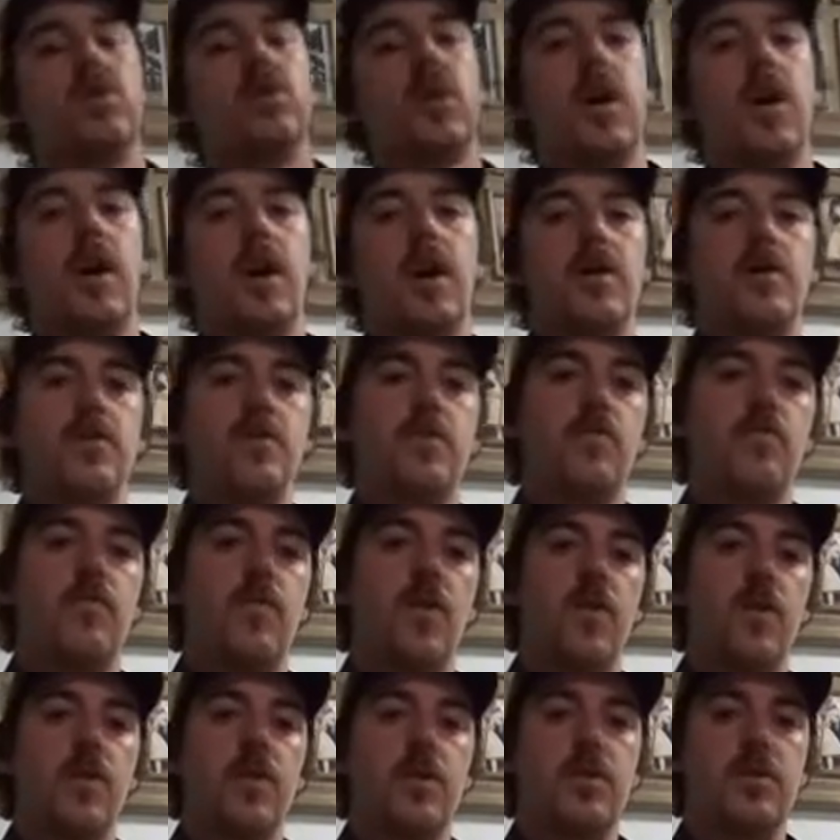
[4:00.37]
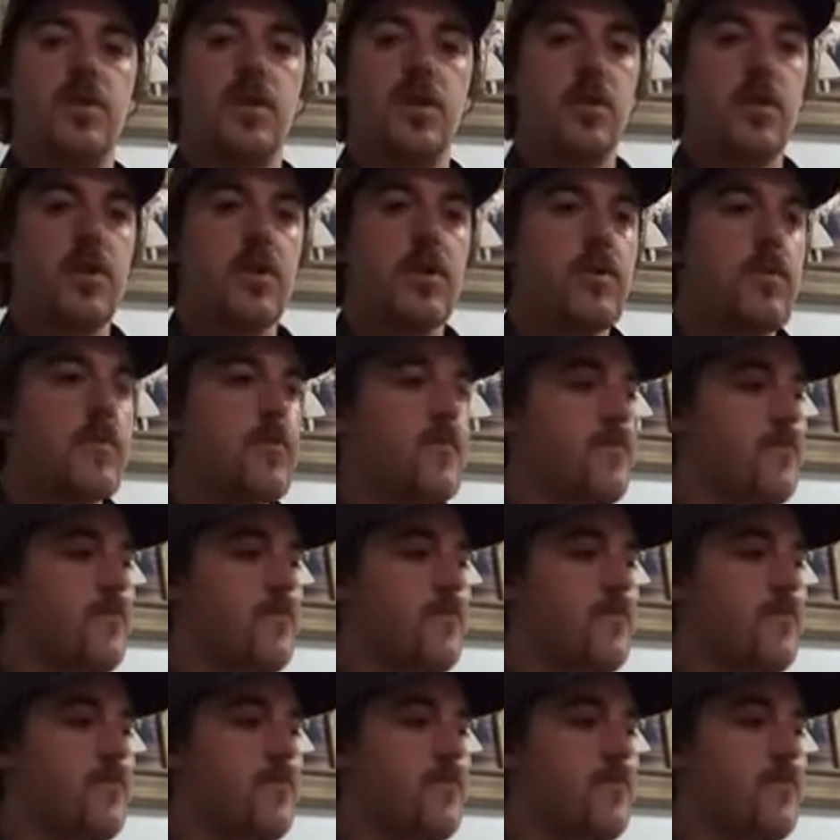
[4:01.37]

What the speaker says: hands very easily.